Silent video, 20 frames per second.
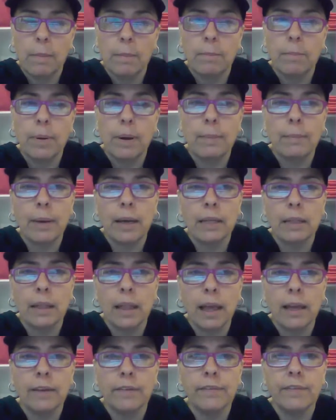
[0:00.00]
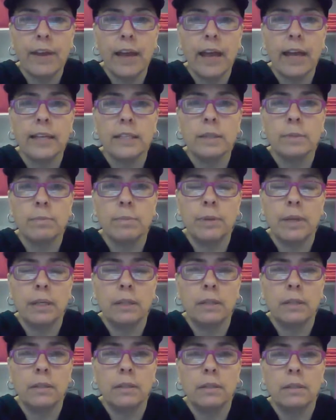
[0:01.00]
But my life has
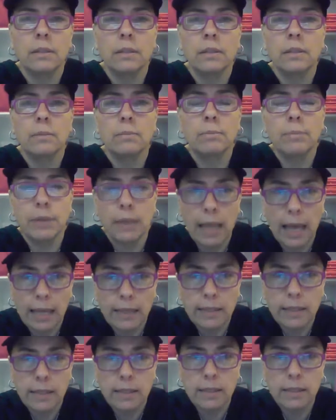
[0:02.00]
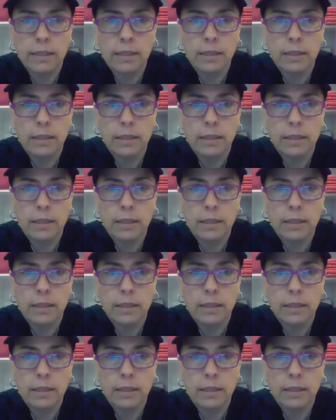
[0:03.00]
been blessed.